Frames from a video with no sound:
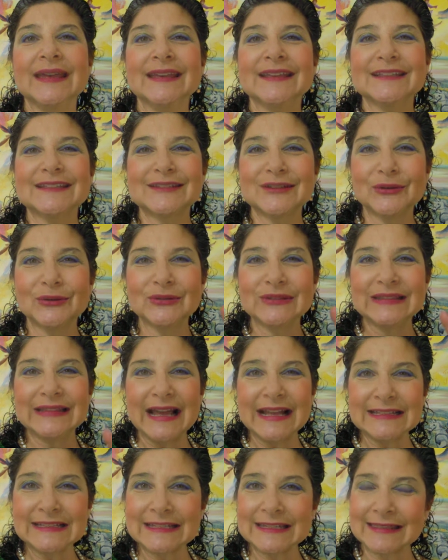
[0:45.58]
So
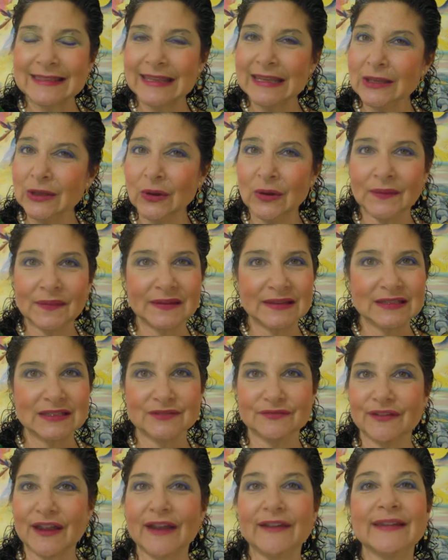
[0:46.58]
let's think on
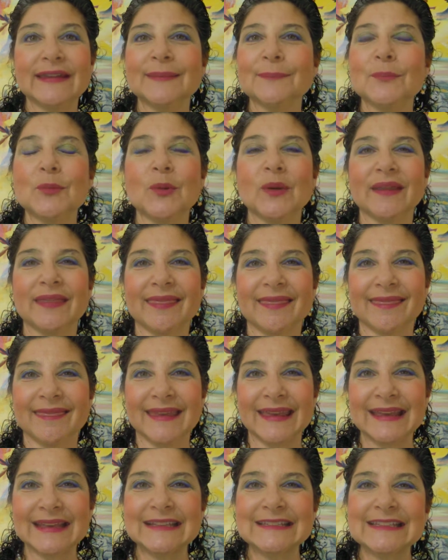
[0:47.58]
these very important
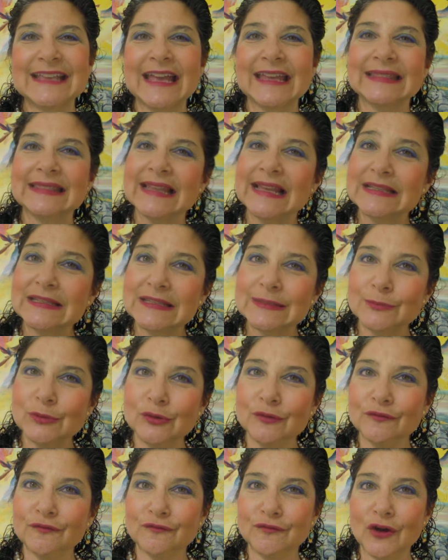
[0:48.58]
things and let's
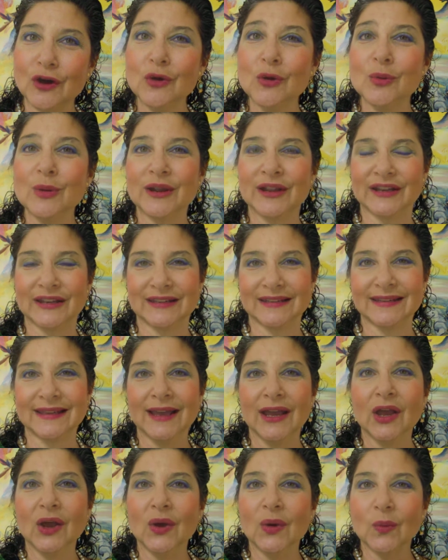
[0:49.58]
move forward
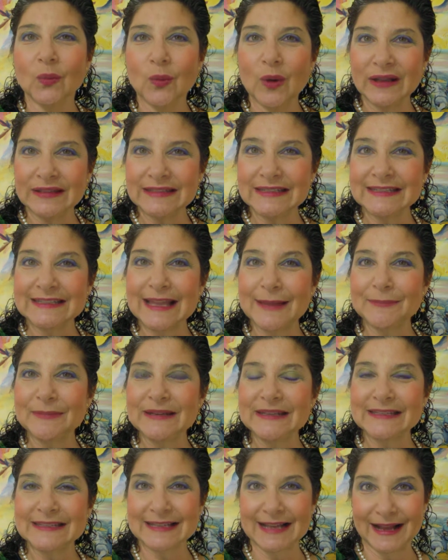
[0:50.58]
one step
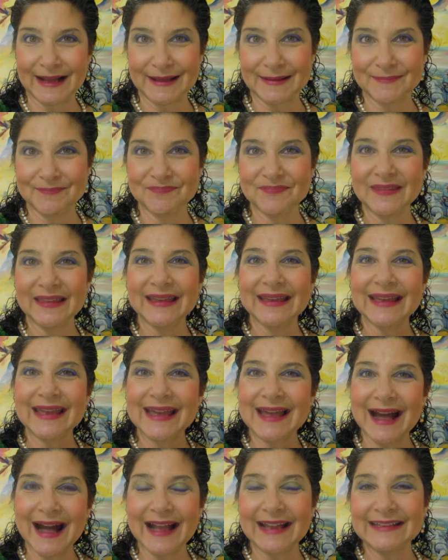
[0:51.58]
at a time,
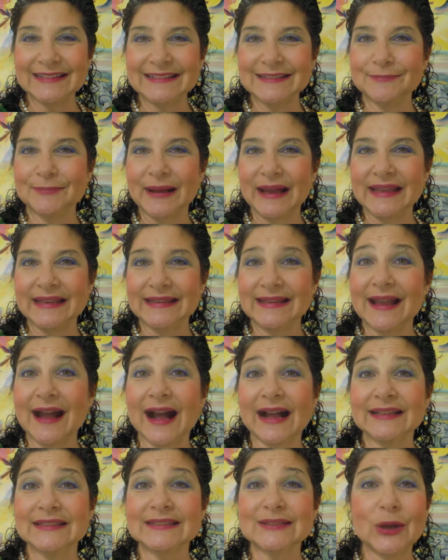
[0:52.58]
guided by
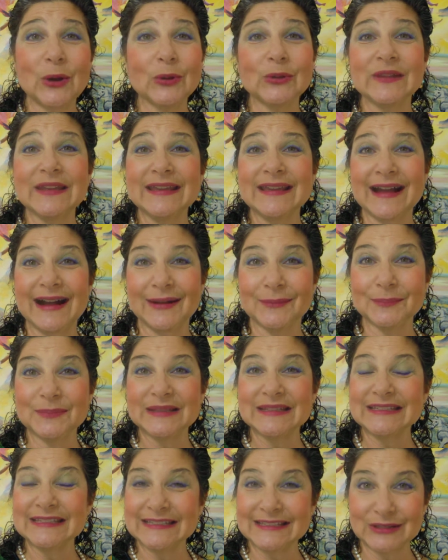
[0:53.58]
God's holy
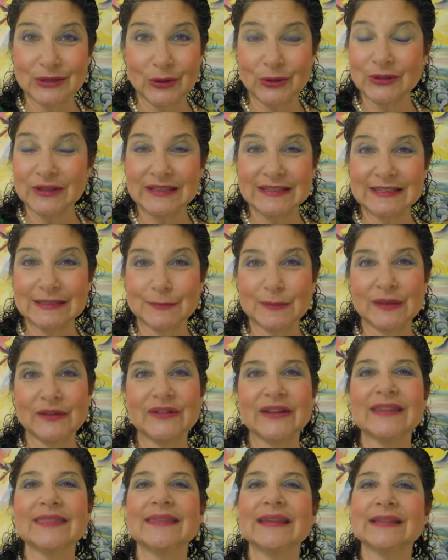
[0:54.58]
compass, his Holy
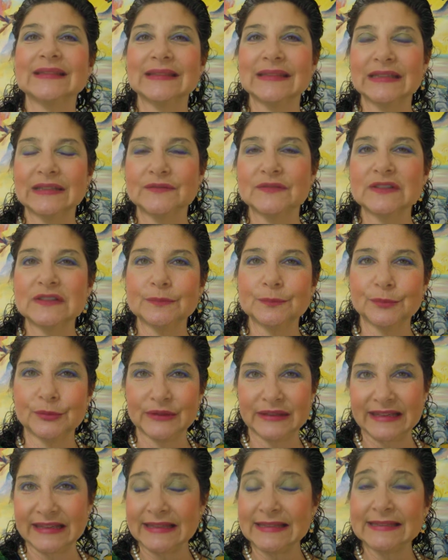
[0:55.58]
Spirit that lives and
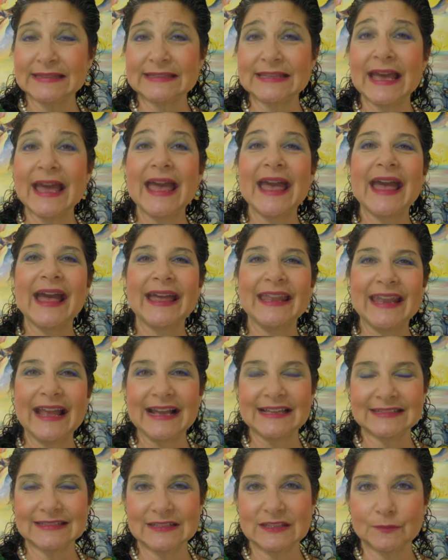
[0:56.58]
breathes and
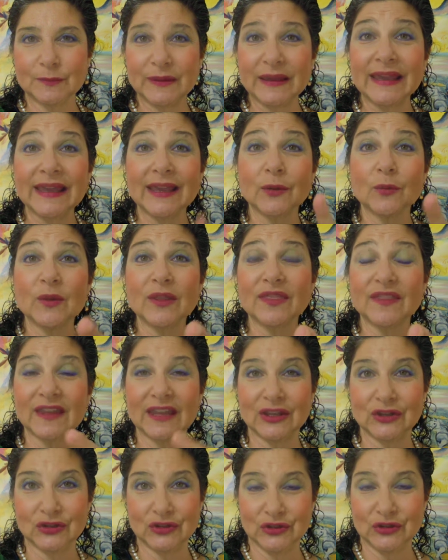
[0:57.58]
has its being
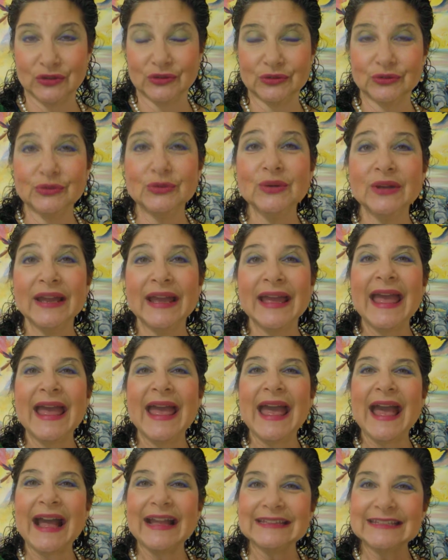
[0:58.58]
within you.
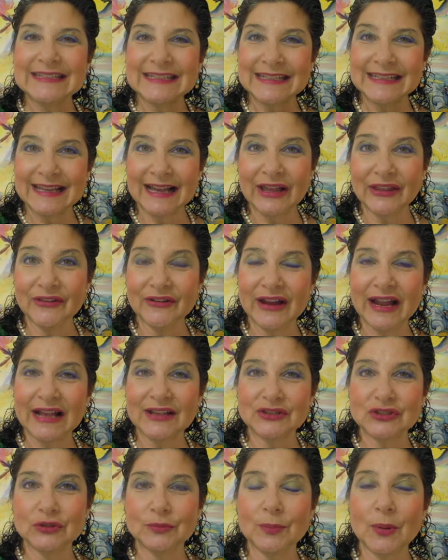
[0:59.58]
And together,
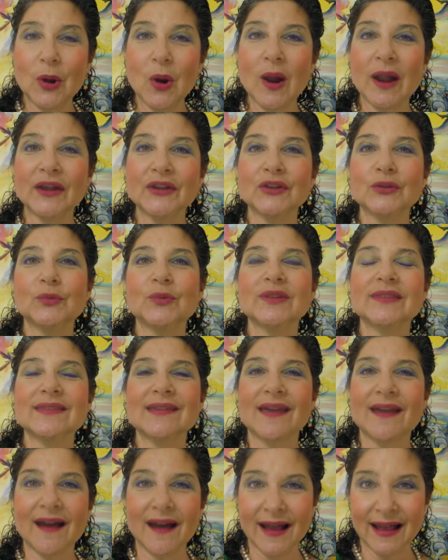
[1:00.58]
as you partner
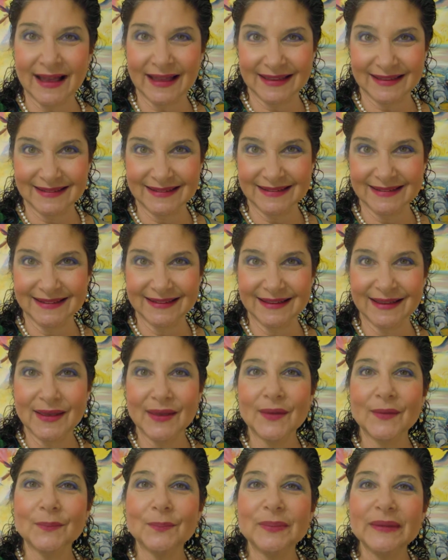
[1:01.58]
with God,
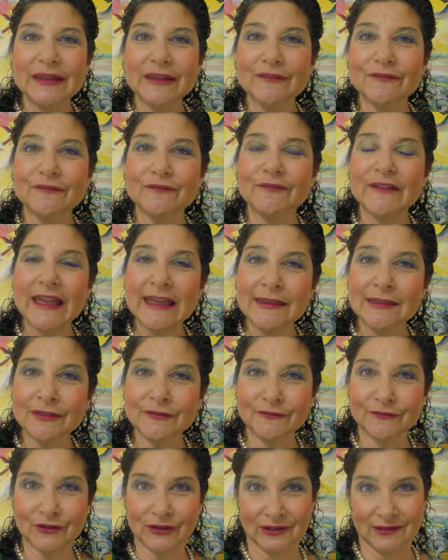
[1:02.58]
be
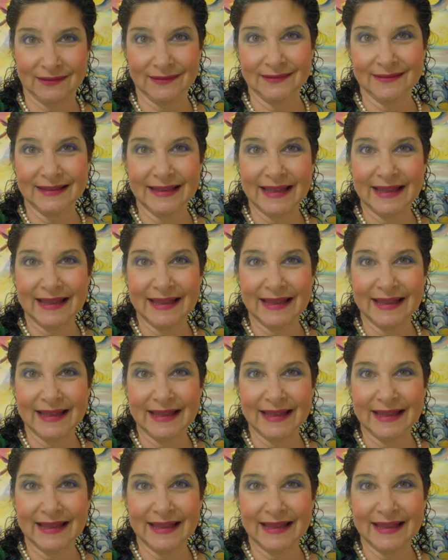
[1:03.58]
faithful